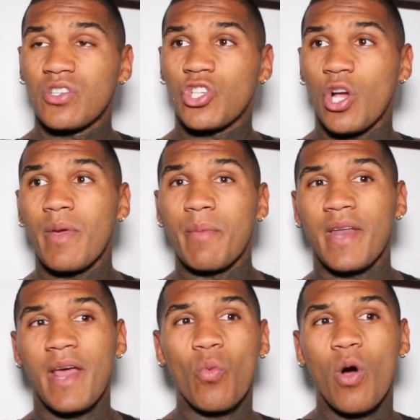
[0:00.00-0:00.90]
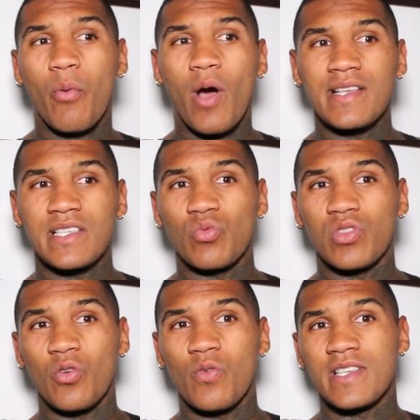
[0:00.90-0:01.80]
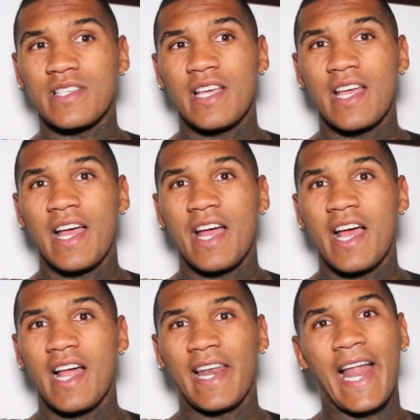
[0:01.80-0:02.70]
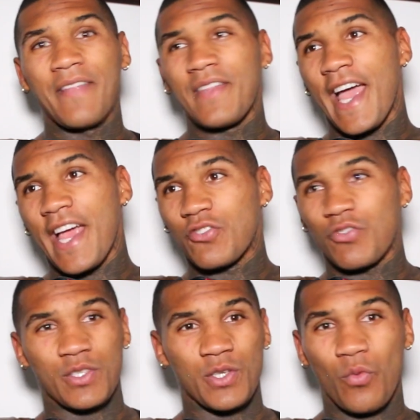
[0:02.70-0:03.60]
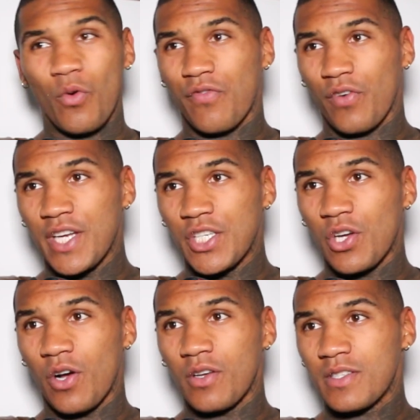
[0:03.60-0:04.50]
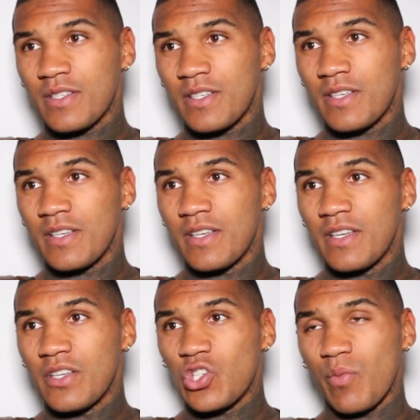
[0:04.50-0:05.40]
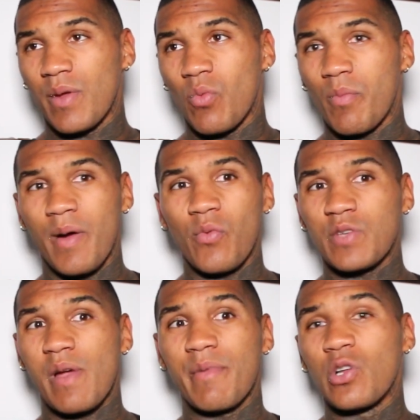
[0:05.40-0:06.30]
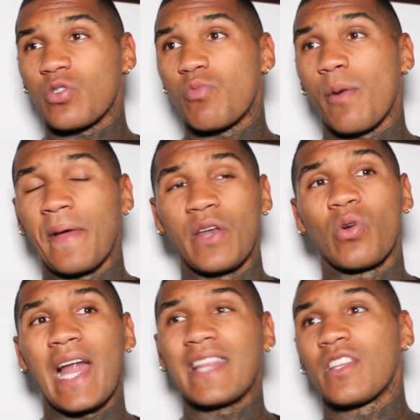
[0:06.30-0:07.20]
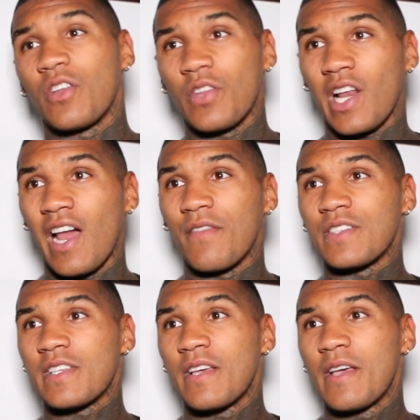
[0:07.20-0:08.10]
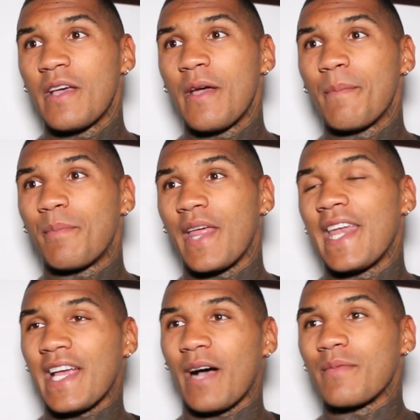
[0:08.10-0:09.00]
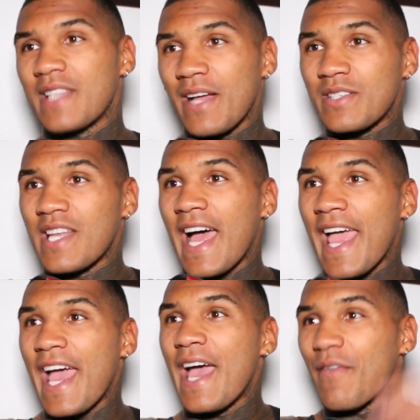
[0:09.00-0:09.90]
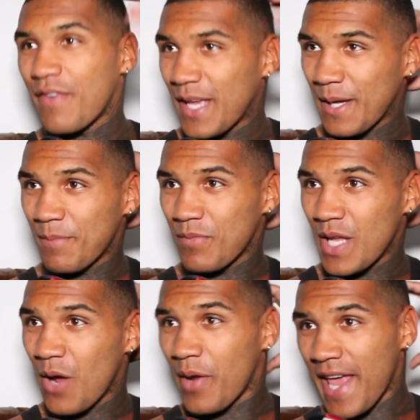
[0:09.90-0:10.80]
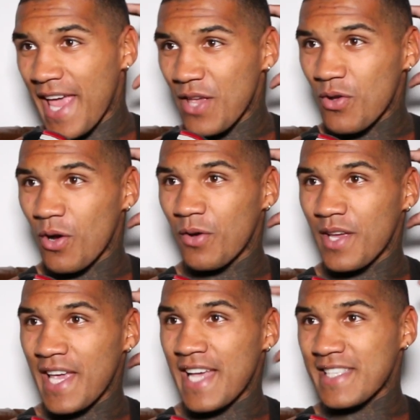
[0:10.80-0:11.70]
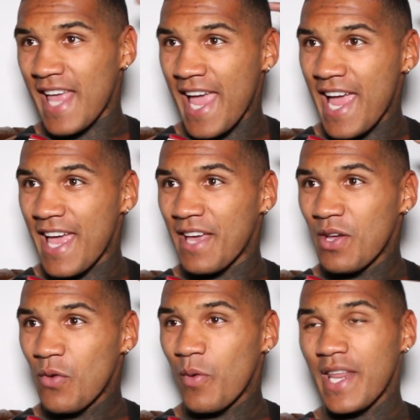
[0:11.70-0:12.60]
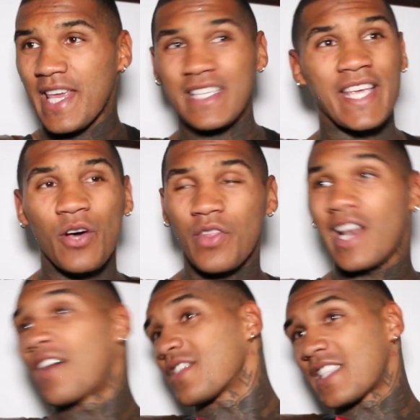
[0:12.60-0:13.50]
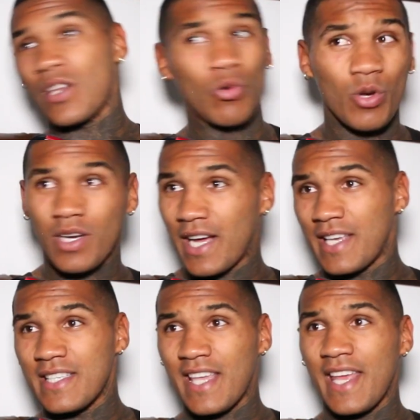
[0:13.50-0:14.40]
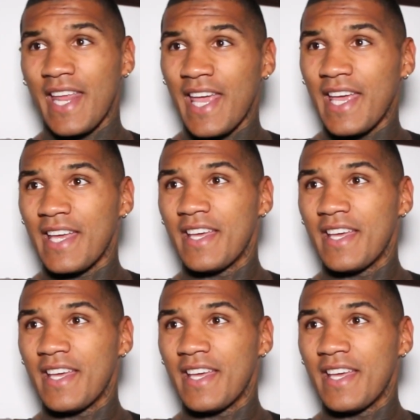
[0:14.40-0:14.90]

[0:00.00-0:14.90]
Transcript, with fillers: Do you know what I mean? But then what Boxing would do is land that extra two or three shots. Do you know what I mean? Which maybe looked more appealing or landed on the gloves. But then it comes down to that hair thing. You know where the hit you got? He has the hair. Yeah. When he gets hit on the gloves, it still looked like he's getting hit.